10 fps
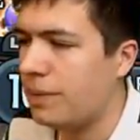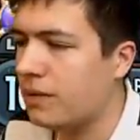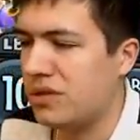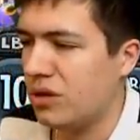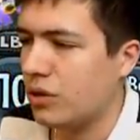be
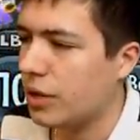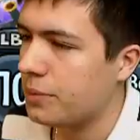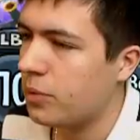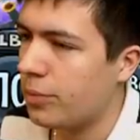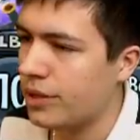able to do a couple
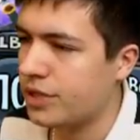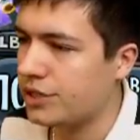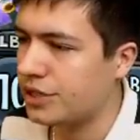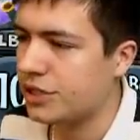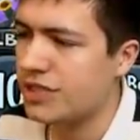more
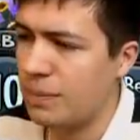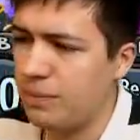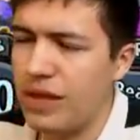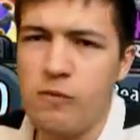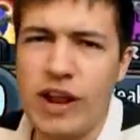montages, because
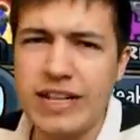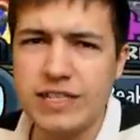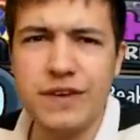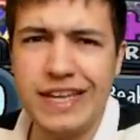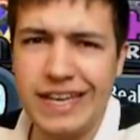they're
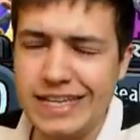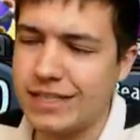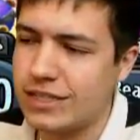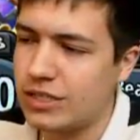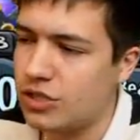relatively
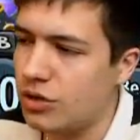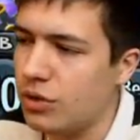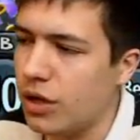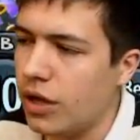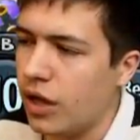easy to do.